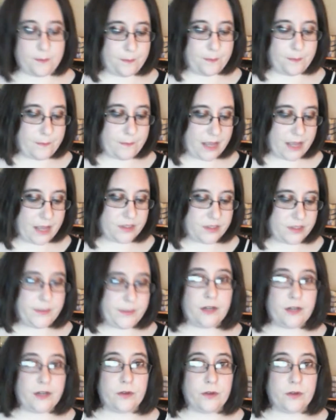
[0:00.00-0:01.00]
Bound to
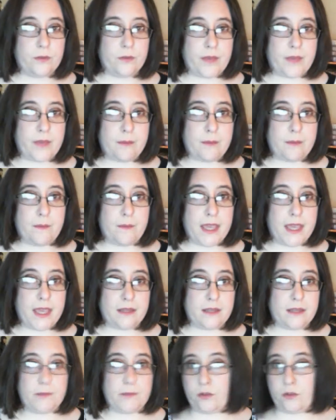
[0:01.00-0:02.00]
Be a Groom by
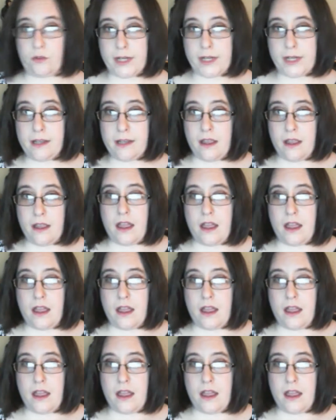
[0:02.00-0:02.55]
Megan Mullery.